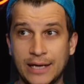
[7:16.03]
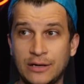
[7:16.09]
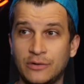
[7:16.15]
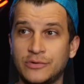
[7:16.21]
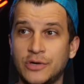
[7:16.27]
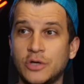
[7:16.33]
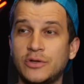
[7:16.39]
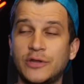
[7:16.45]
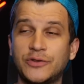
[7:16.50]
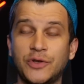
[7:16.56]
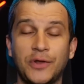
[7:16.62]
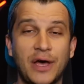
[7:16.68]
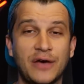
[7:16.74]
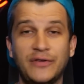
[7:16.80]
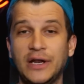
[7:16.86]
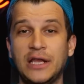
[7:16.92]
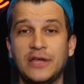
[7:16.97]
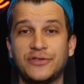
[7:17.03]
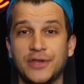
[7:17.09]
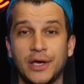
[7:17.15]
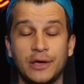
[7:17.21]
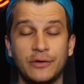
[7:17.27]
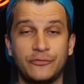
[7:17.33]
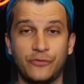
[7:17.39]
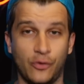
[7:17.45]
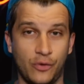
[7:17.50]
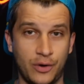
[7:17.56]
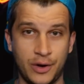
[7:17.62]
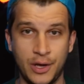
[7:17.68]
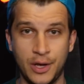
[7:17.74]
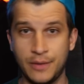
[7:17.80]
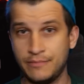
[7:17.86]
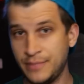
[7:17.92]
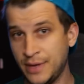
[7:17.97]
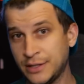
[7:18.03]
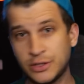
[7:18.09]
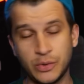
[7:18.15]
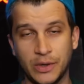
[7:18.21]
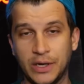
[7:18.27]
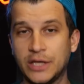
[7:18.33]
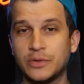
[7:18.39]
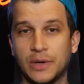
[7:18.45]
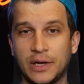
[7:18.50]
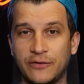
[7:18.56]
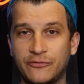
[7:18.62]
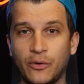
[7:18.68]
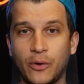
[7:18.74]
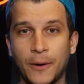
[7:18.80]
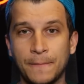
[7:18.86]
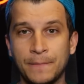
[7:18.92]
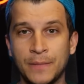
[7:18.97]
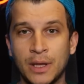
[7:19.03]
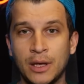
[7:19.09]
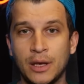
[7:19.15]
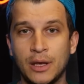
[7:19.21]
I don't know that they'll have anything for mid 2024.